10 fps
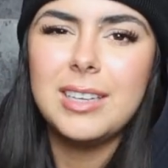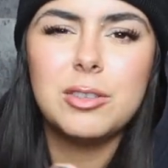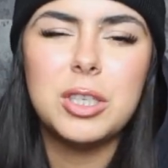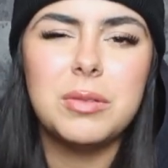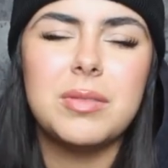
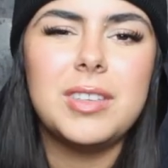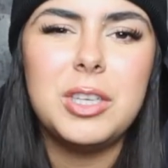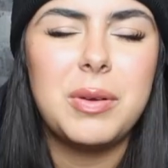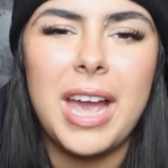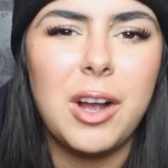So
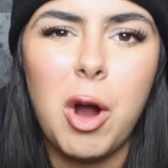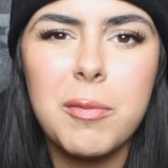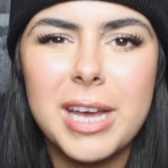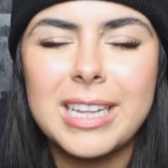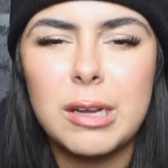you can't
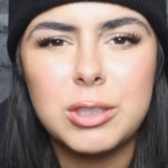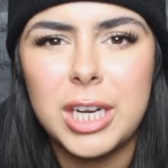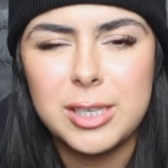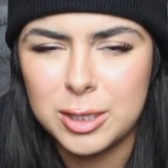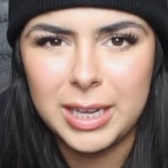call me a clout
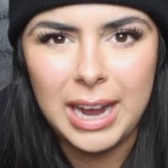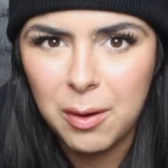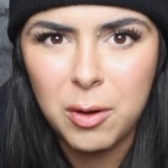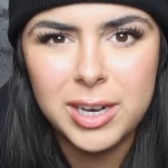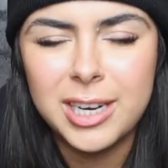chaser. Like
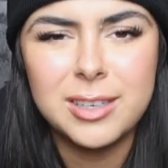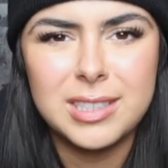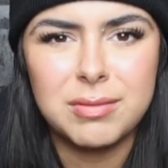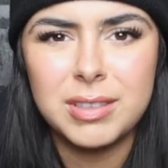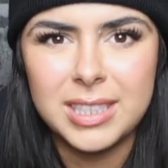I want to hear
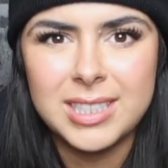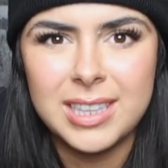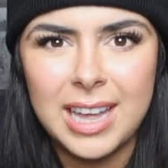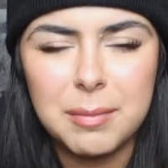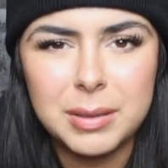a different diss
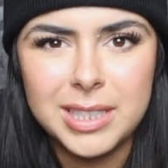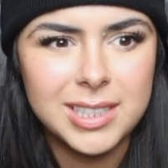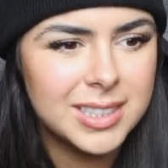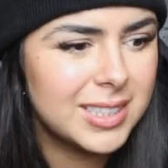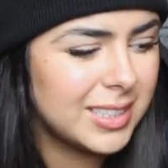than that, please.